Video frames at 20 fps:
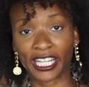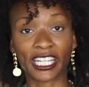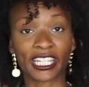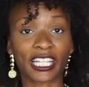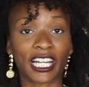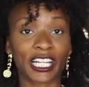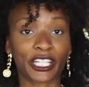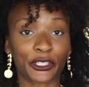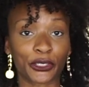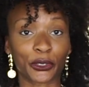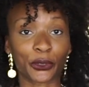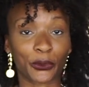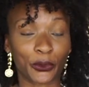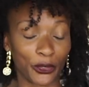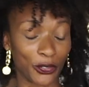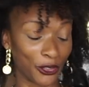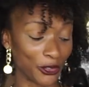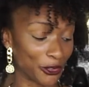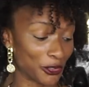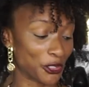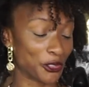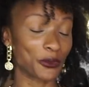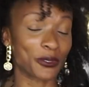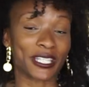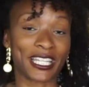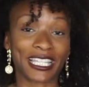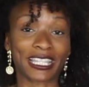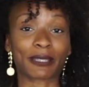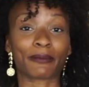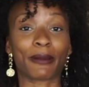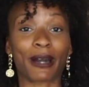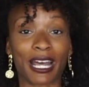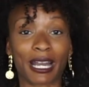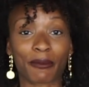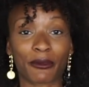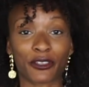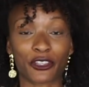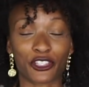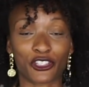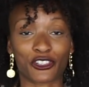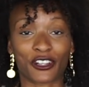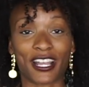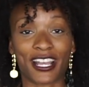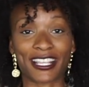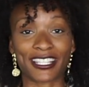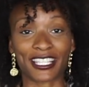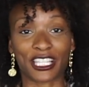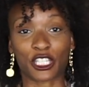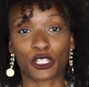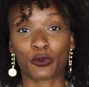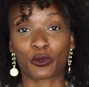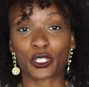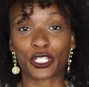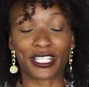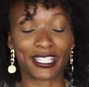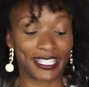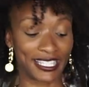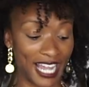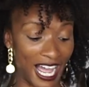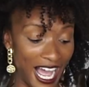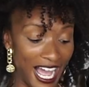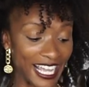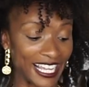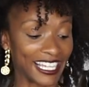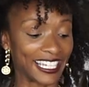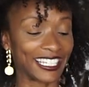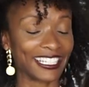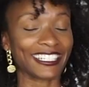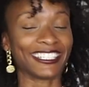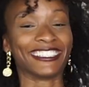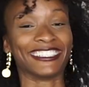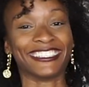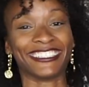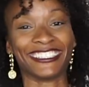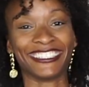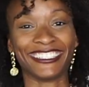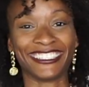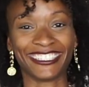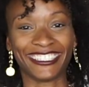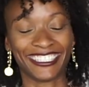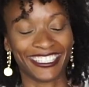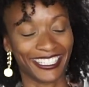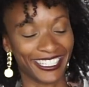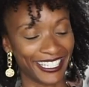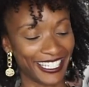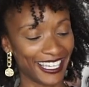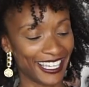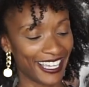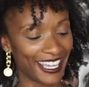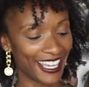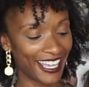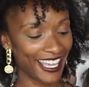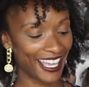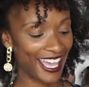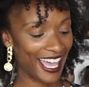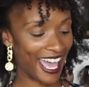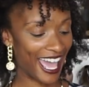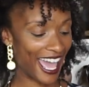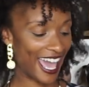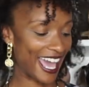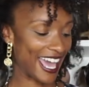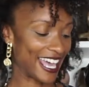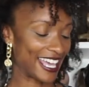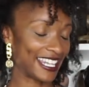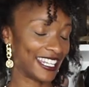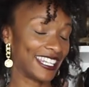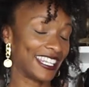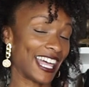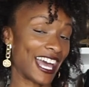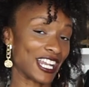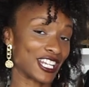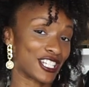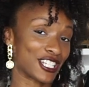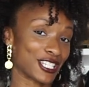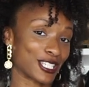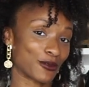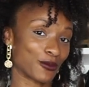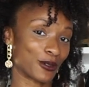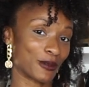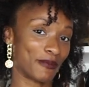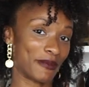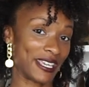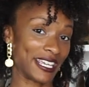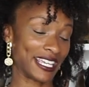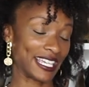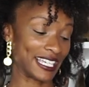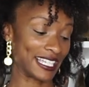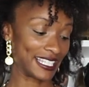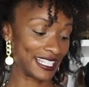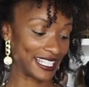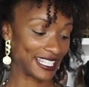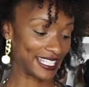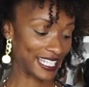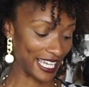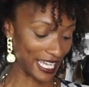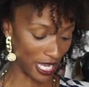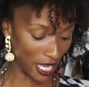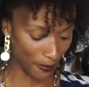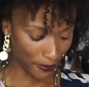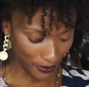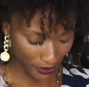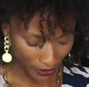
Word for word: in an ideal world, you would take the bottom of the dress and you would just tie it, and that just would make it stay up